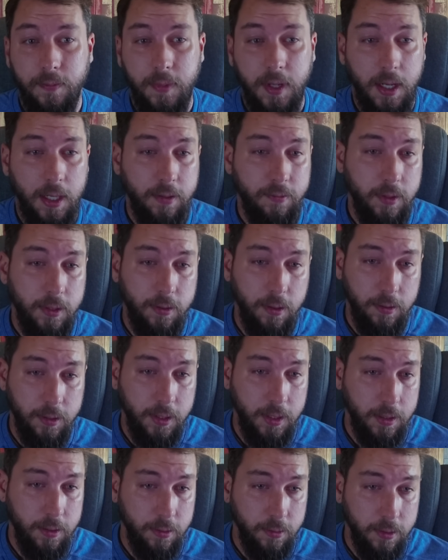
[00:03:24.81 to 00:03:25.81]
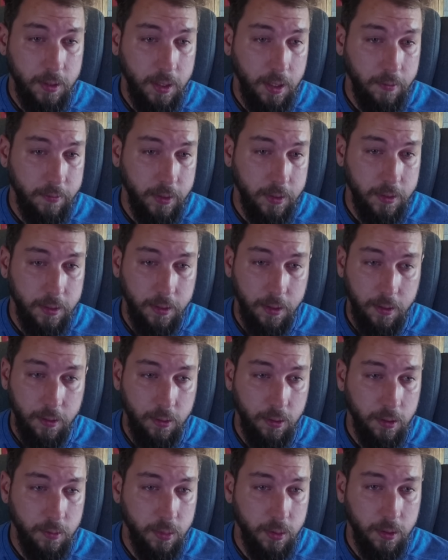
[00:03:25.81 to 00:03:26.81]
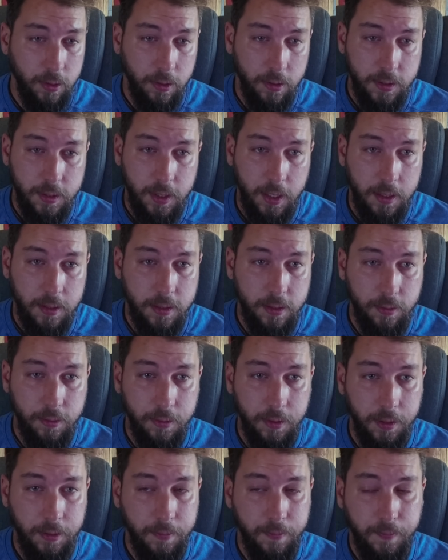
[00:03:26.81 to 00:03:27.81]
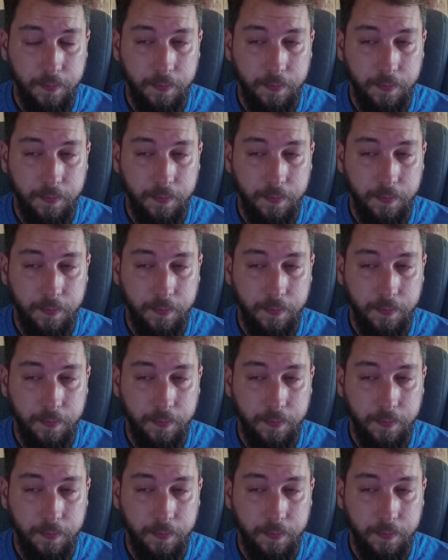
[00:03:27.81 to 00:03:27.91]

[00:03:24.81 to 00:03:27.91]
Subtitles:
and we don't need to deal with the codebook loss and so on.